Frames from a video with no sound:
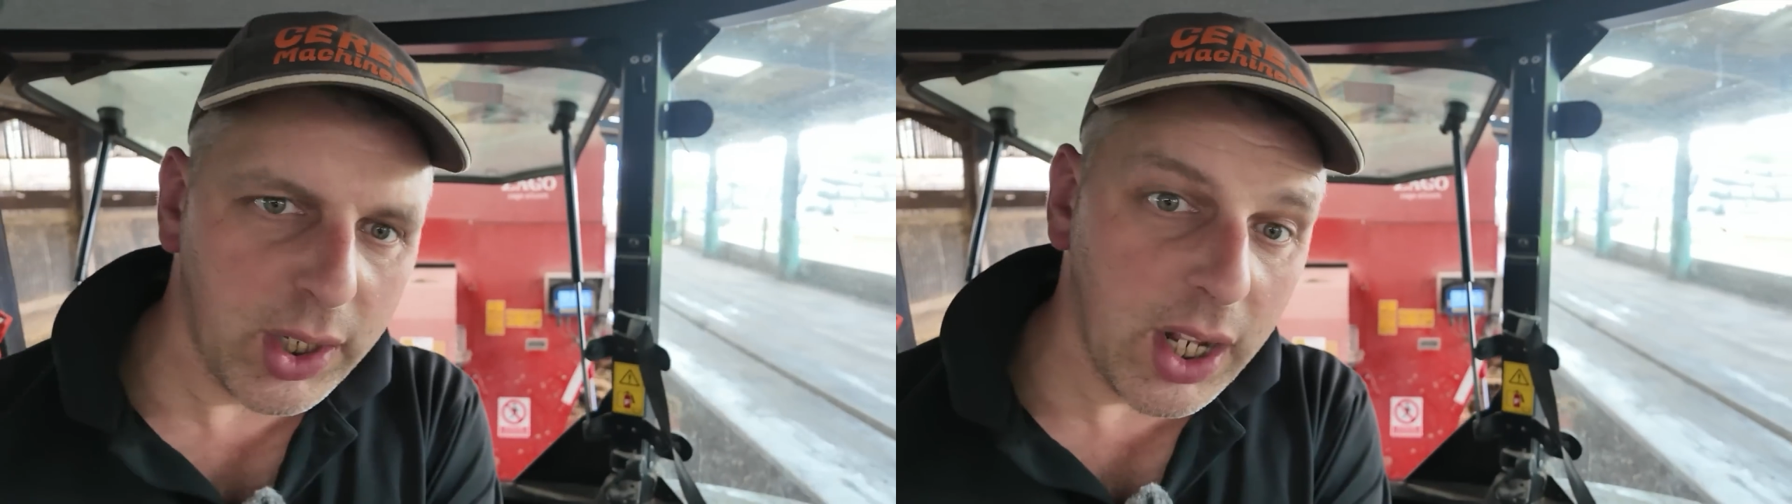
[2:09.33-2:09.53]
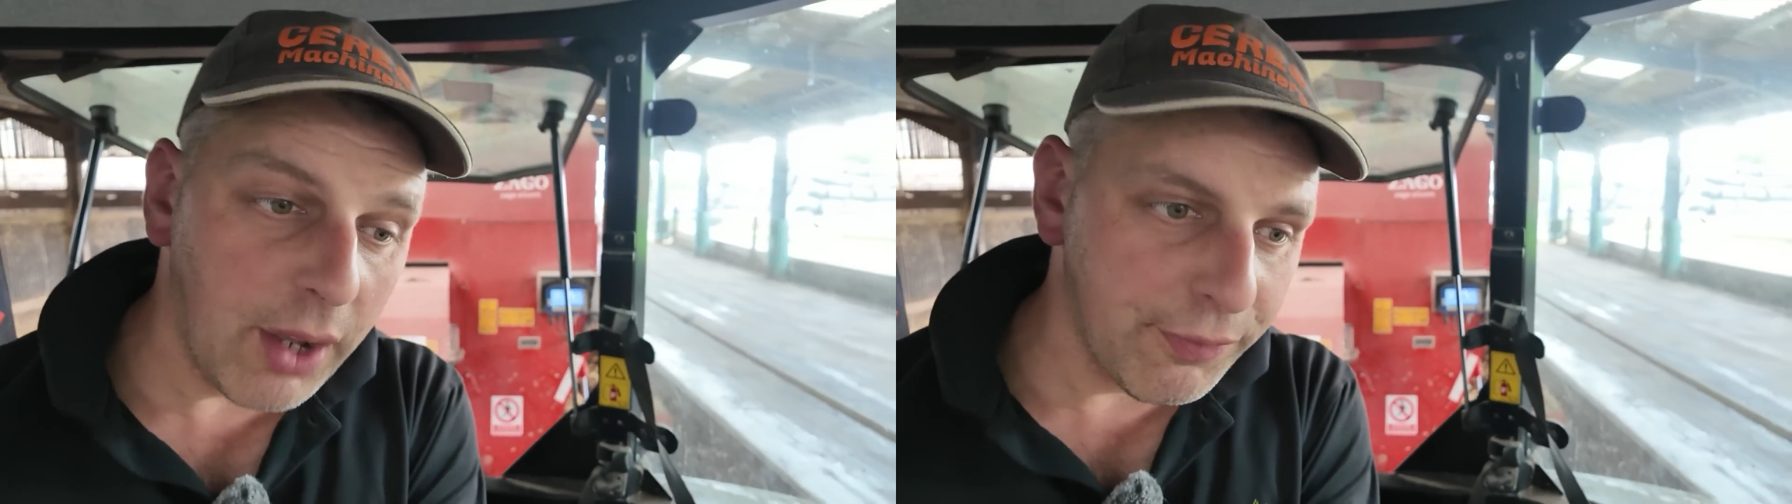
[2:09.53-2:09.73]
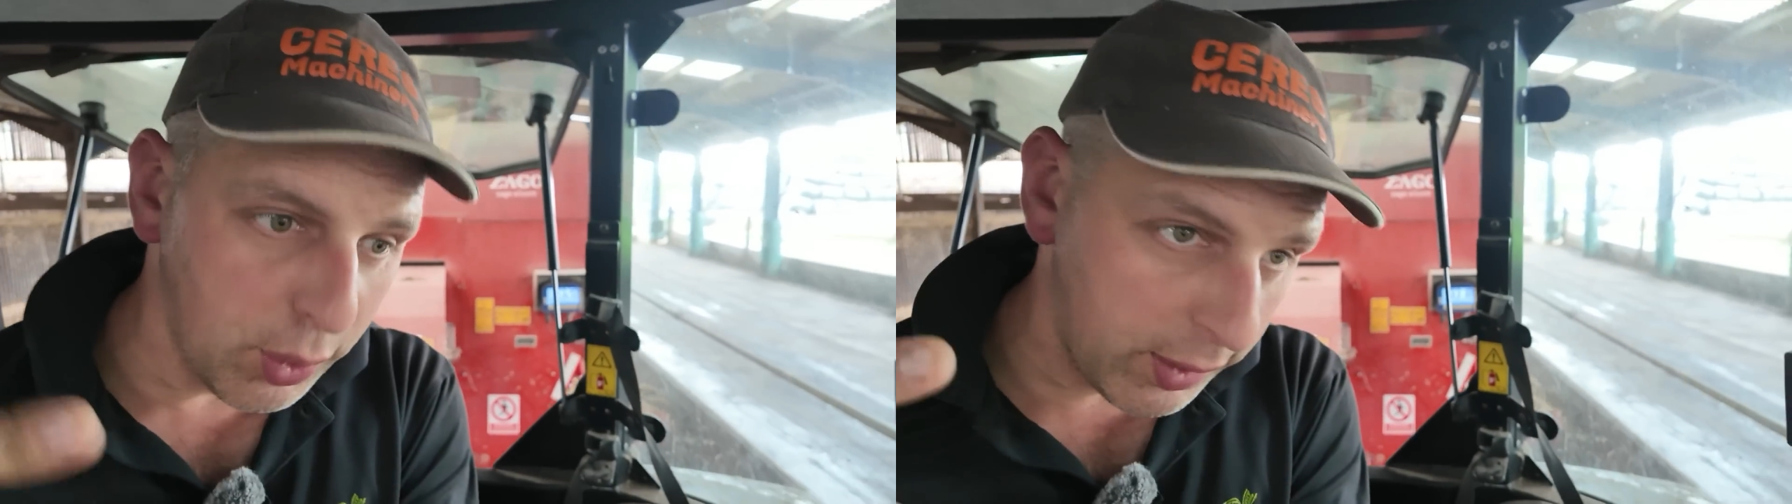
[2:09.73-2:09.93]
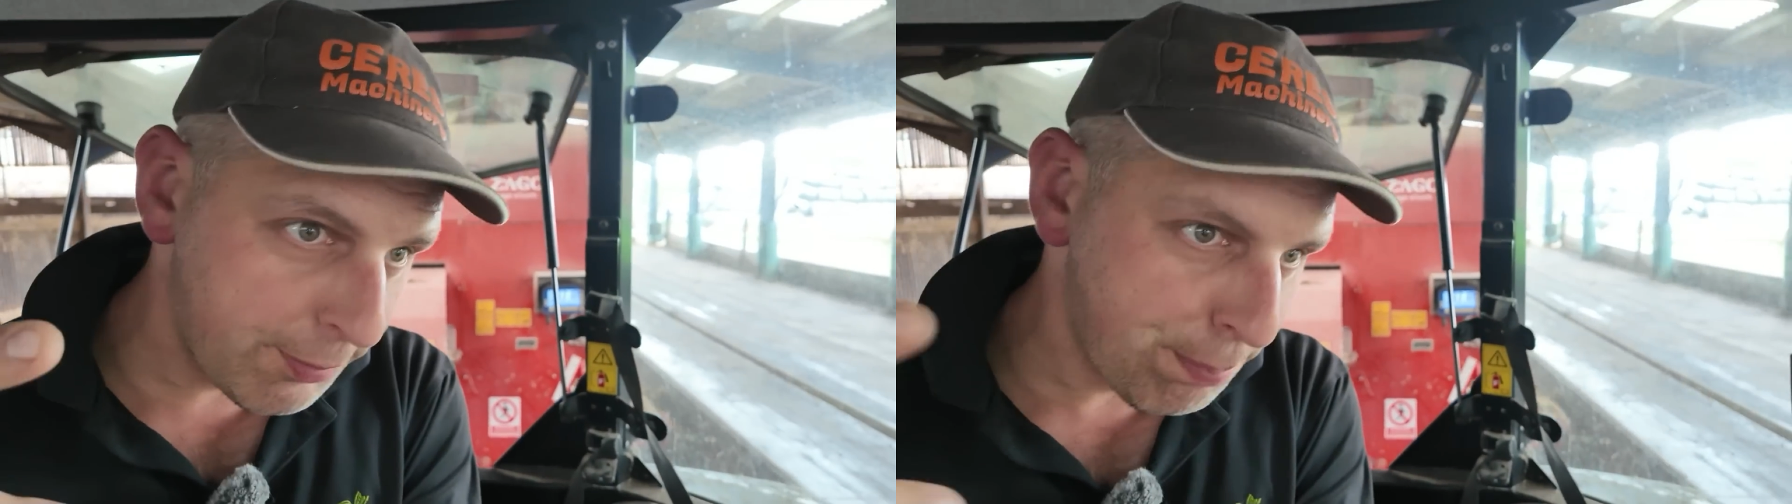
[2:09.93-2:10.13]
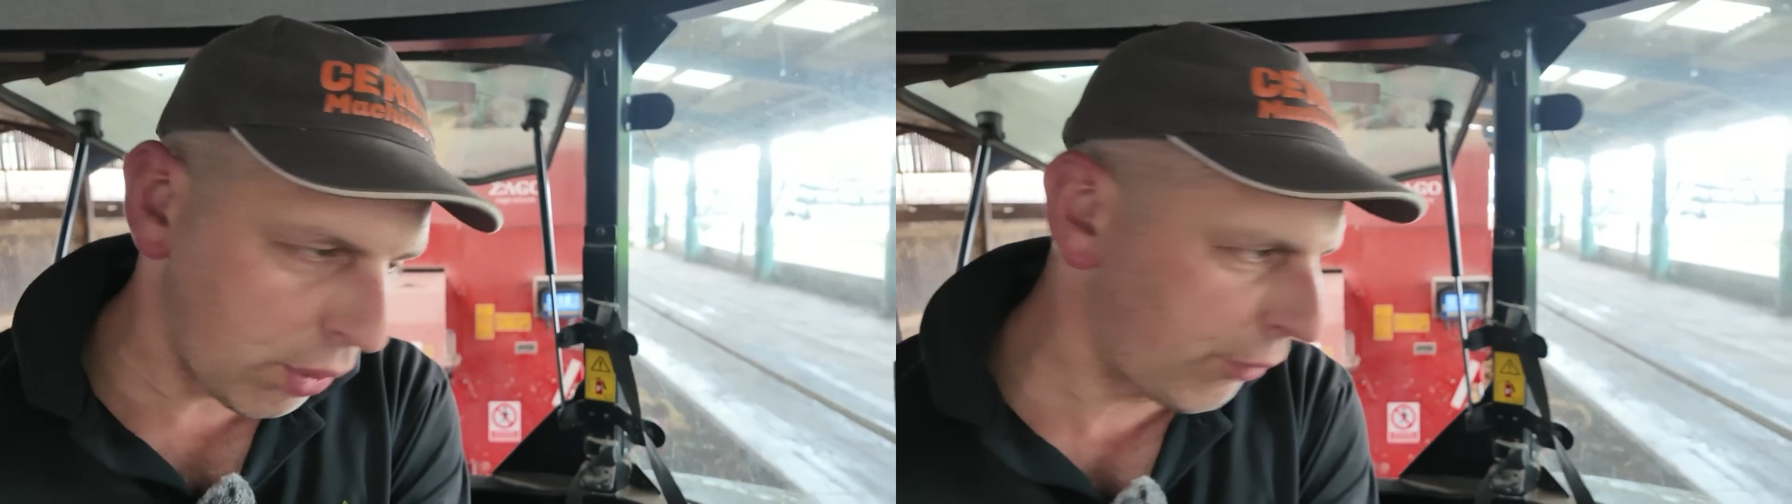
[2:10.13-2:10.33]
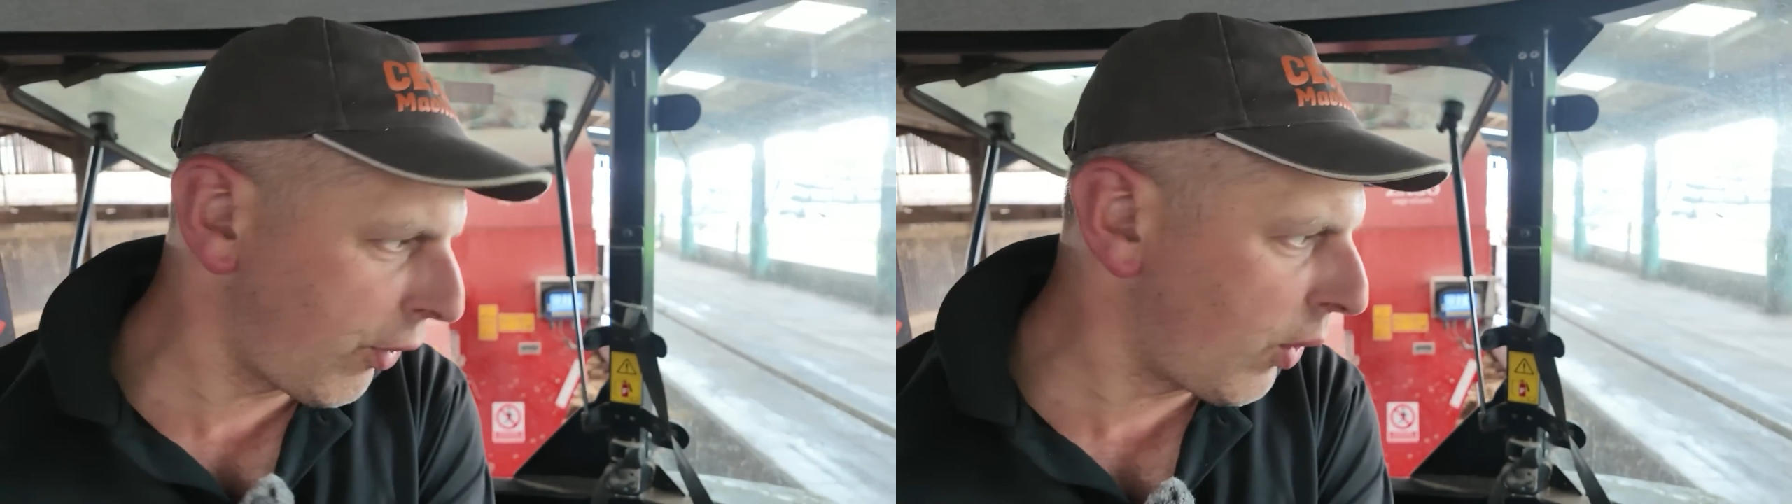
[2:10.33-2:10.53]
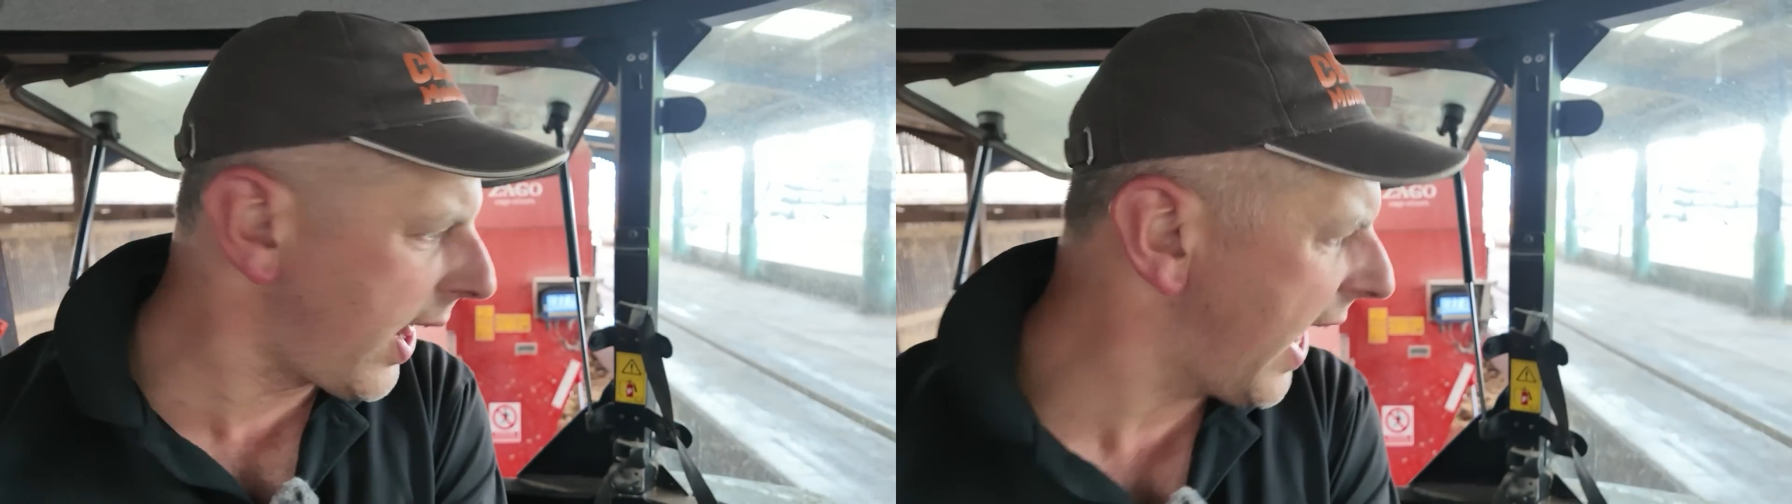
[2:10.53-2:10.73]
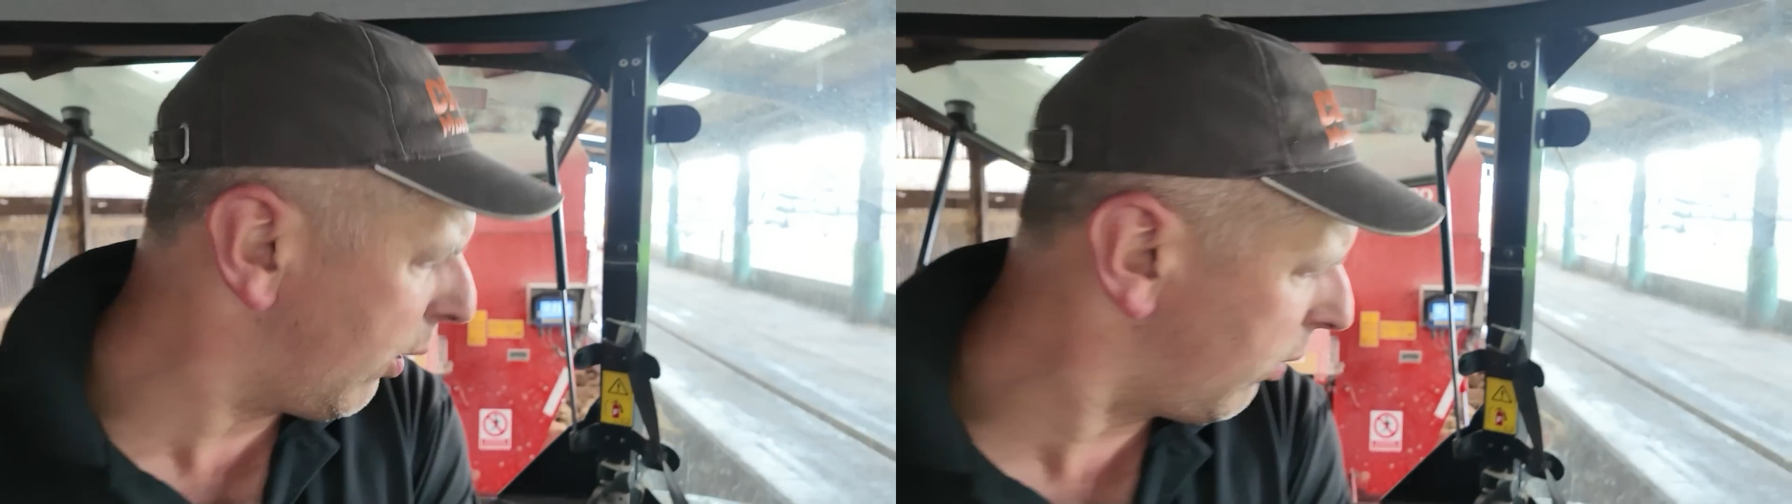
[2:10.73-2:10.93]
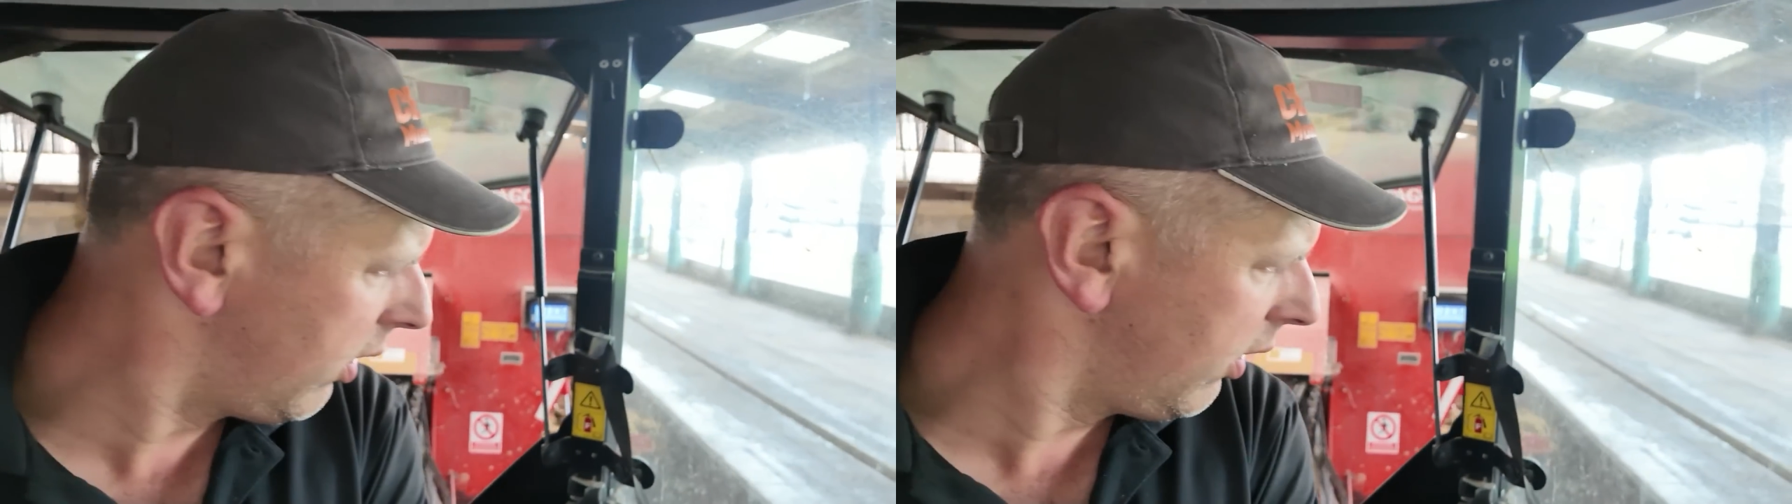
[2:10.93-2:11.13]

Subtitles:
in the afternoon is put the food out